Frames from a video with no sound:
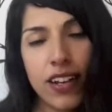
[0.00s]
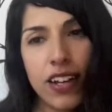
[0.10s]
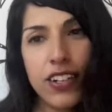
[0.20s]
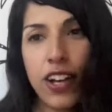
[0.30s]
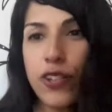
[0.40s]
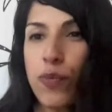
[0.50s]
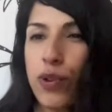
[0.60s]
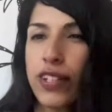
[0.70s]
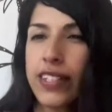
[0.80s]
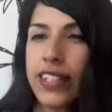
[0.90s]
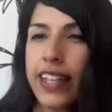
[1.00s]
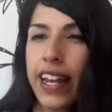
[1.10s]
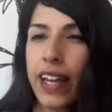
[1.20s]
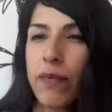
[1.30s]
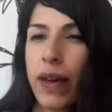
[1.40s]
another person
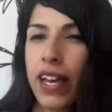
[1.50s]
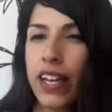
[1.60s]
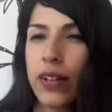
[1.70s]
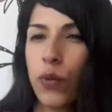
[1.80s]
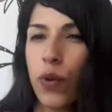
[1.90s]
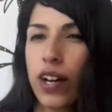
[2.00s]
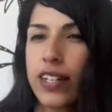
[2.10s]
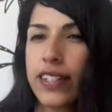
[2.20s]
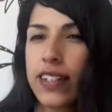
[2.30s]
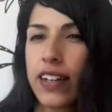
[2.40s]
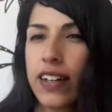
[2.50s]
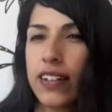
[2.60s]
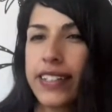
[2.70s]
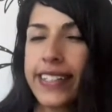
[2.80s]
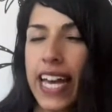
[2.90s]
that I met was
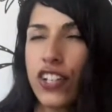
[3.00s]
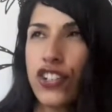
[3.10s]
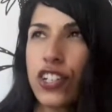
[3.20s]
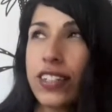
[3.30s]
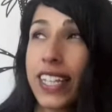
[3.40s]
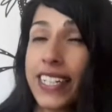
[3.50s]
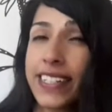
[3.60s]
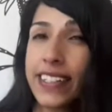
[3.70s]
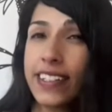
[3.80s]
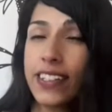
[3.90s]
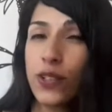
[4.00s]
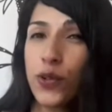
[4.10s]
Sasha Lesson,